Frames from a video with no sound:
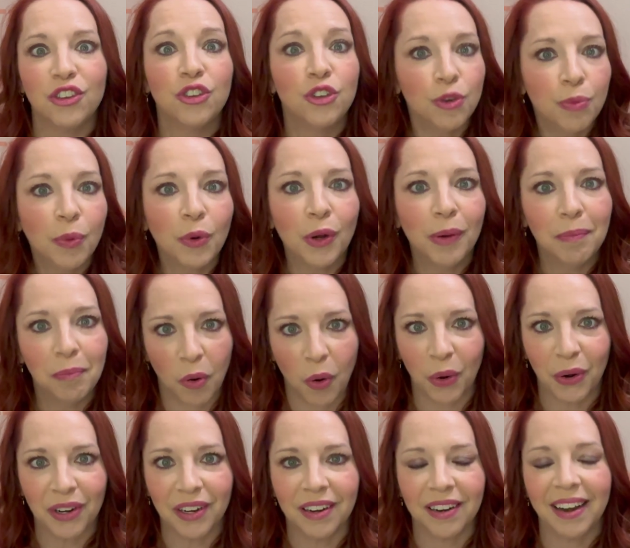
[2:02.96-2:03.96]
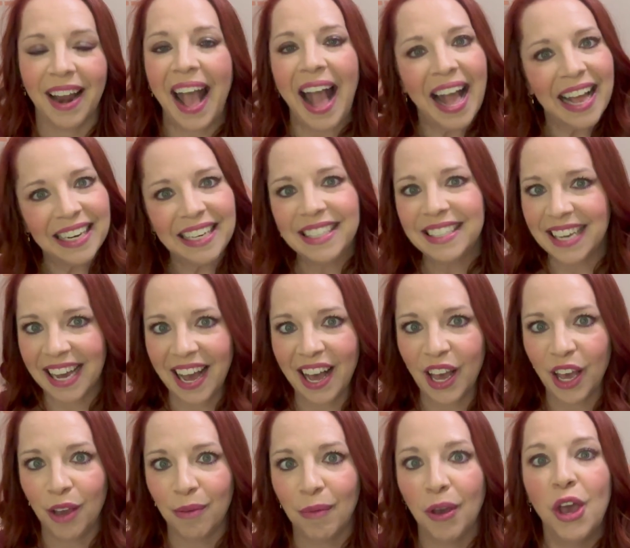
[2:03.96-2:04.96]
super important
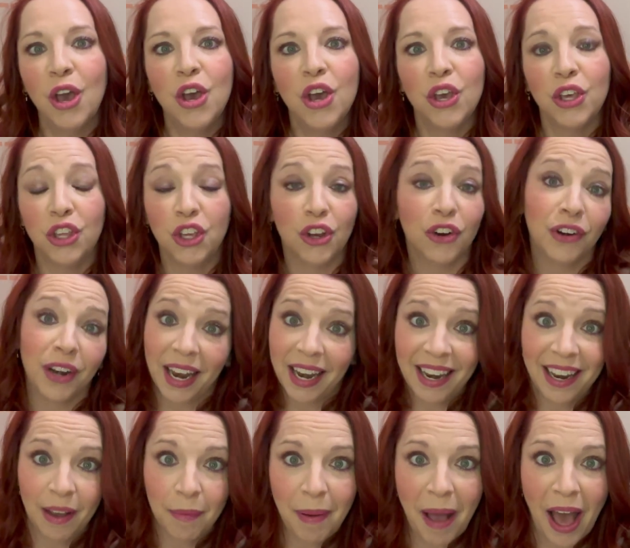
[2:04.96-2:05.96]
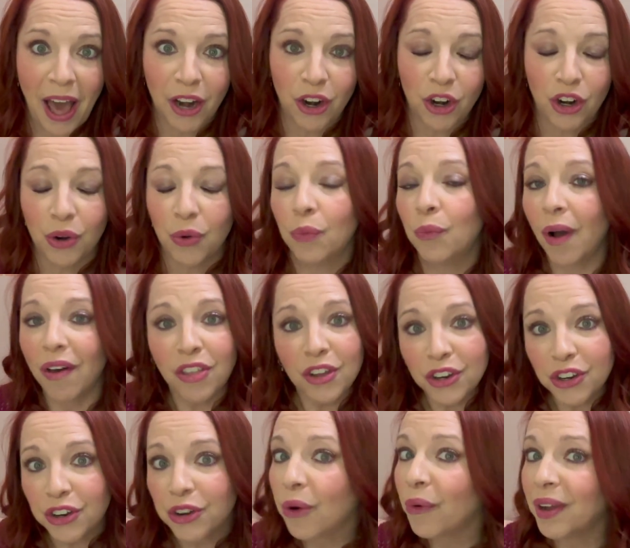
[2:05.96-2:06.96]
anytime you're knitting a pattern, whether
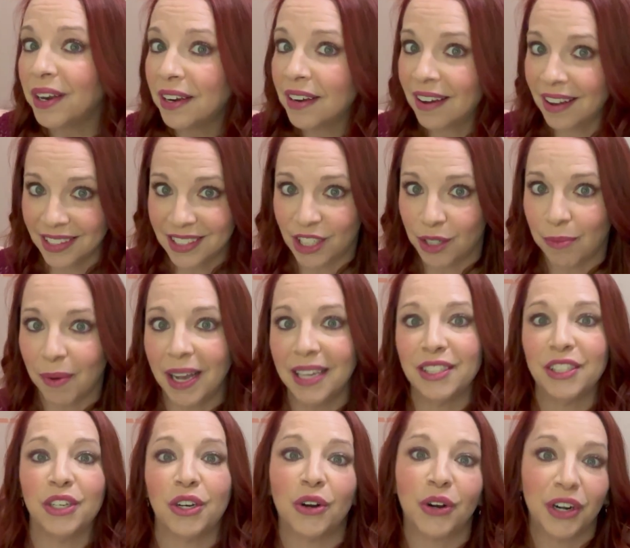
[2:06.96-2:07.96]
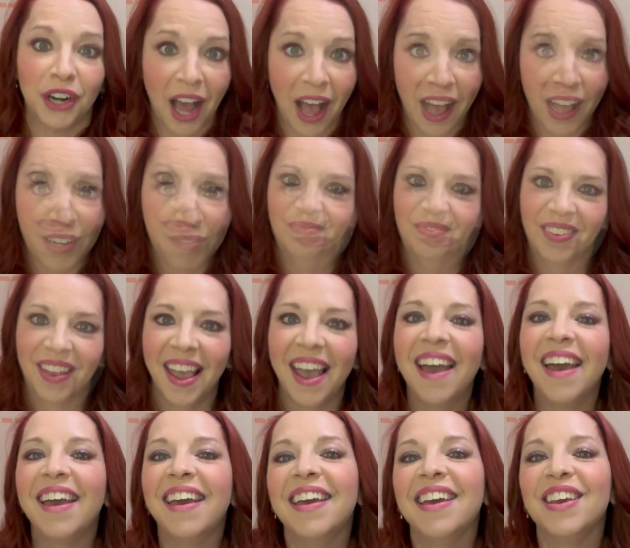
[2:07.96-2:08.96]
you're going to customize it or not.
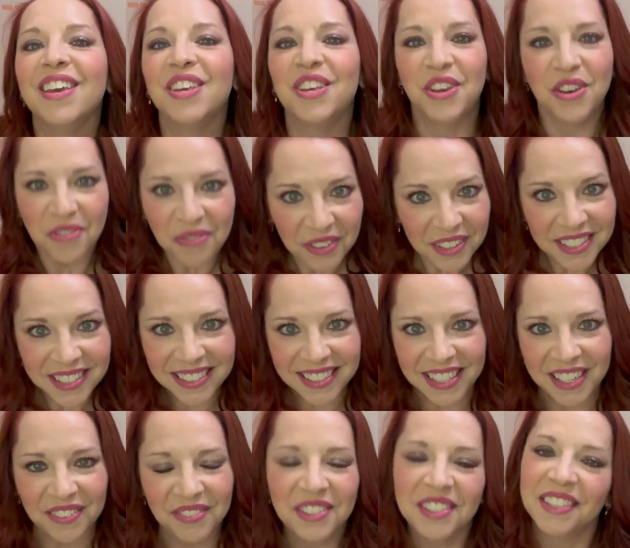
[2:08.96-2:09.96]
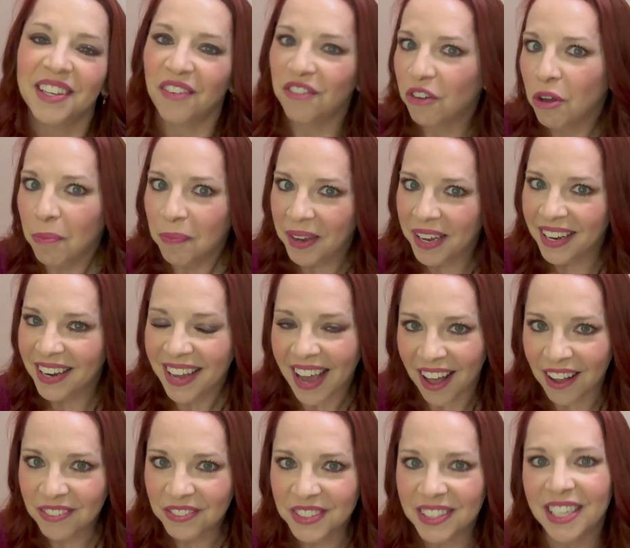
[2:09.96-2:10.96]
You've received several
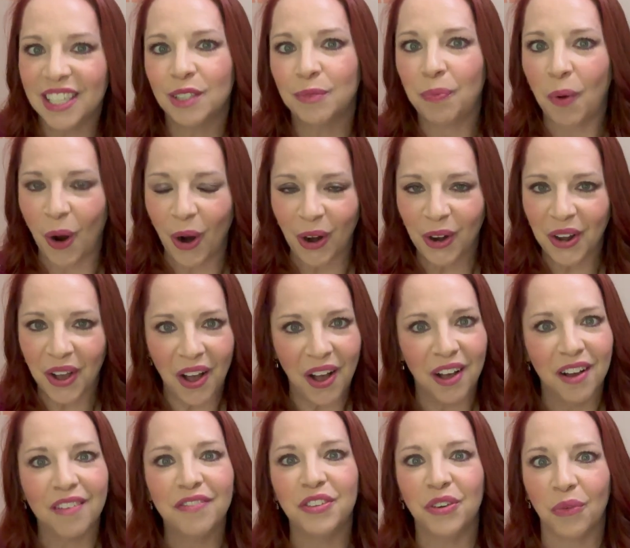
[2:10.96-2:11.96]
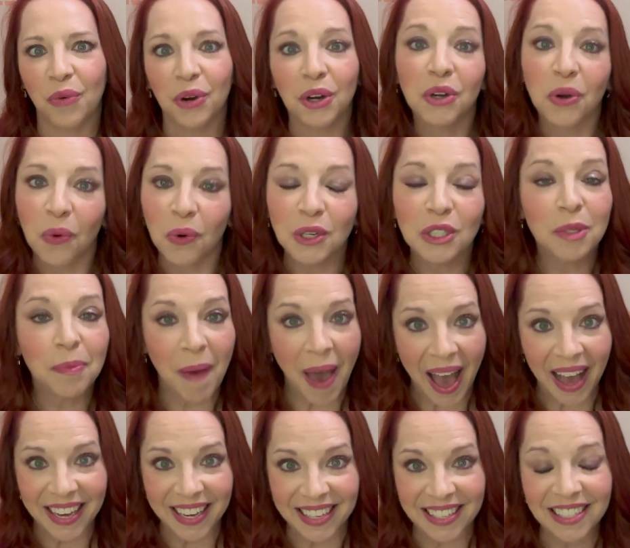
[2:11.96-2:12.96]
PDFs as part of your course
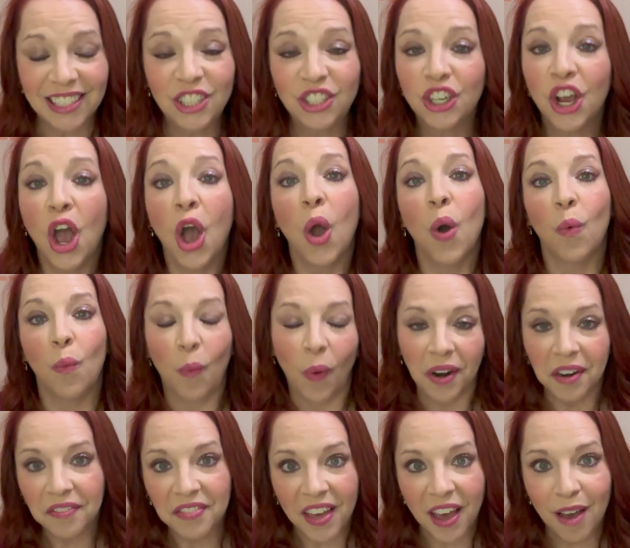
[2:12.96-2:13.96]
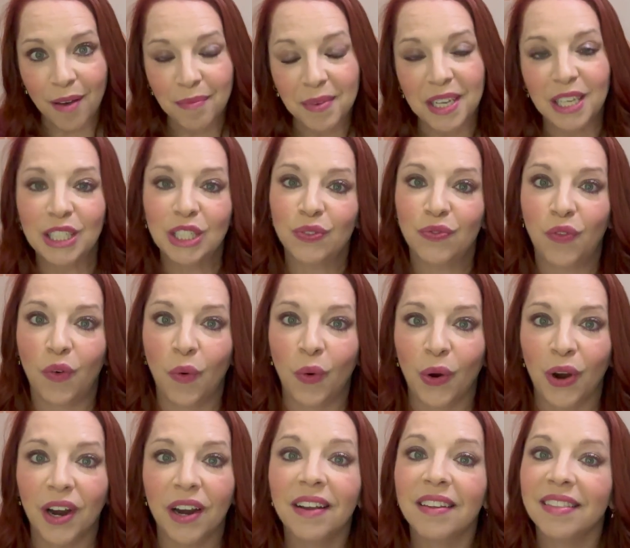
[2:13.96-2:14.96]
package. One of them is
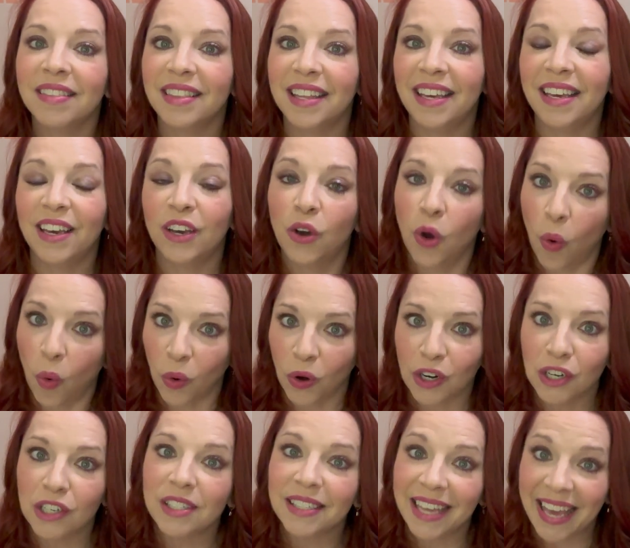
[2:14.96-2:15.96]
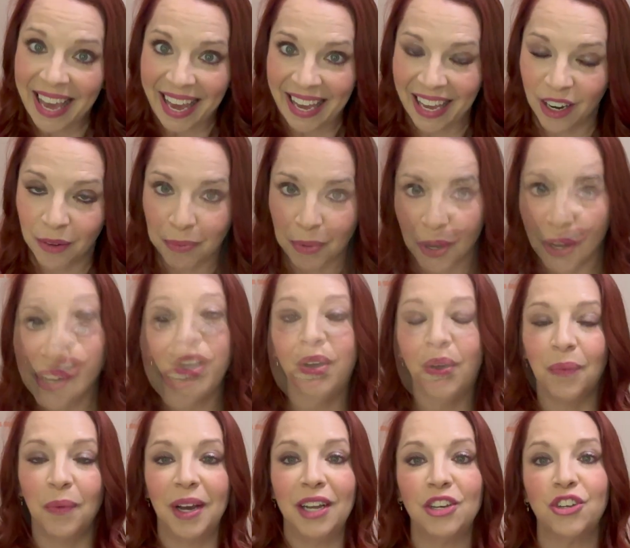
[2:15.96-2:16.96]
for the course handbook,
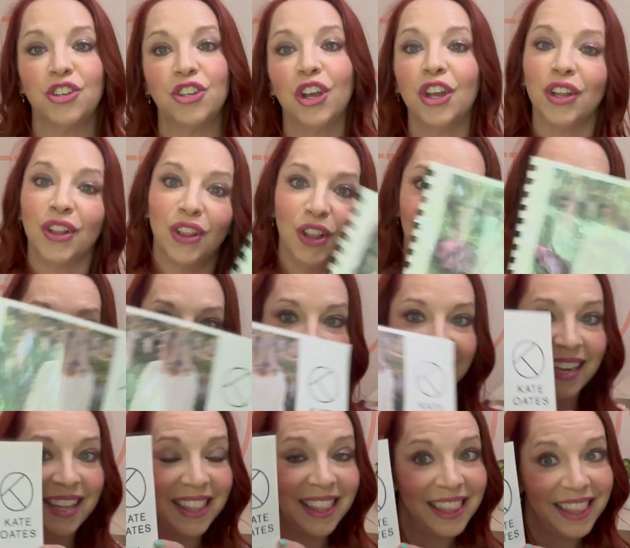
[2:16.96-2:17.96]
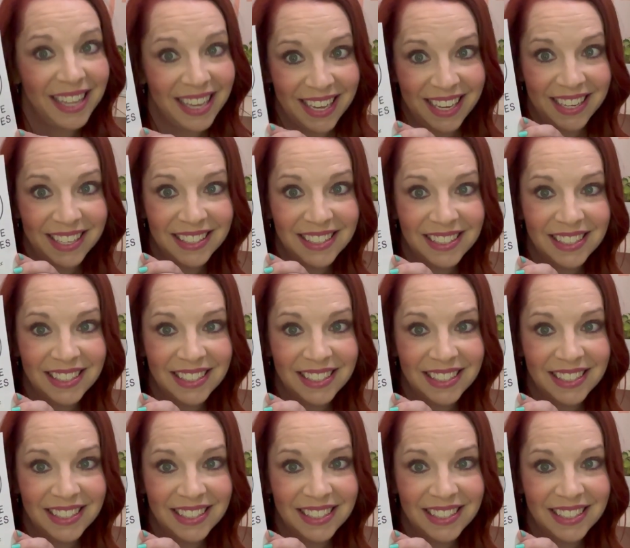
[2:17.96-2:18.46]
which looks like this